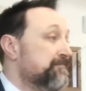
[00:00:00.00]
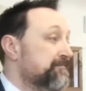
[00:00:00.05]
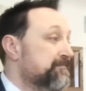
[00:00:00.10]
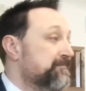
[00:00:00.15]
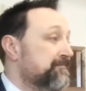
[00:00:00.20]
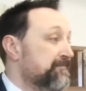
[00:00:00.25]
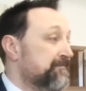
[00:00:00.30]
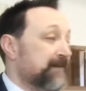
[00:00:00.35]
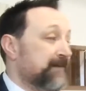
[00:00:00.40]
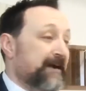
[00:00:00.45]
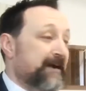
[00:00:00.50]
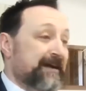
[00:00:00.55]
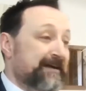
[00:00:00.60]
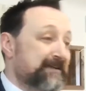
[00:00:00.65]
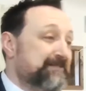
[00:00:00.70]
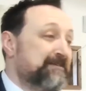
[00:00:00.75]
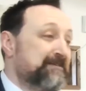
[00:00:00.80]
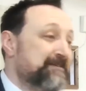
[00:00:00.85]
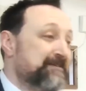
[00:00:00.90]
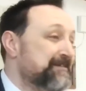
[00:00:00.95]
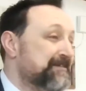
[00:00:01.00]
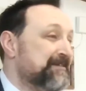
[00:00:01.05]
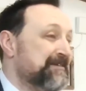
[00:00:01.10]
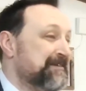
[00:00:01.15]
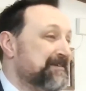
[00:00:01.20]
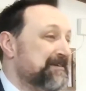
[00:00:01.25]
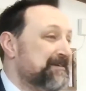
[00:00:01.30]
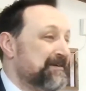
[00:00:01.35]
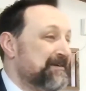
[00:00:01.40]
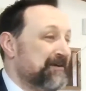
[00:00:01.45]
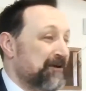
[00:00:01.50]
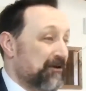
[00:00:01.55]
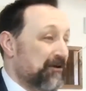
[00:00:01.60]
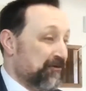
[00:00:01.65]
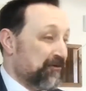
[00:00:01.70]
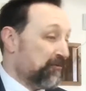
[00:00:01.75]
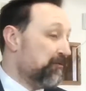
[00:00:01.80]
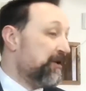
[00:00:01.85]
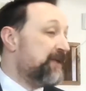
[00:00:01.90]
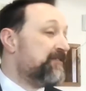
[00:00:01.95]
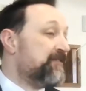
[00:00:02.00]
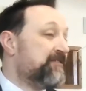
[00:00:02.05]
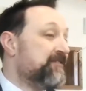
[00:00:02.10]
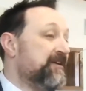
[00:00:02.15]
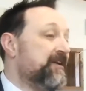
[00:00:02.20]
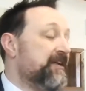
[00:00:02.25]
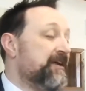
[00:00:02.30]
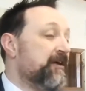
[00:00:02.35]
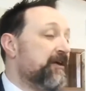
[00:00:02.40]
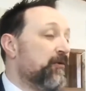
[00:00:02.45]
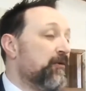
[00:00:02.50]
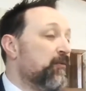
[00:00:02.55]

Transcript: Right? Because we sit here and we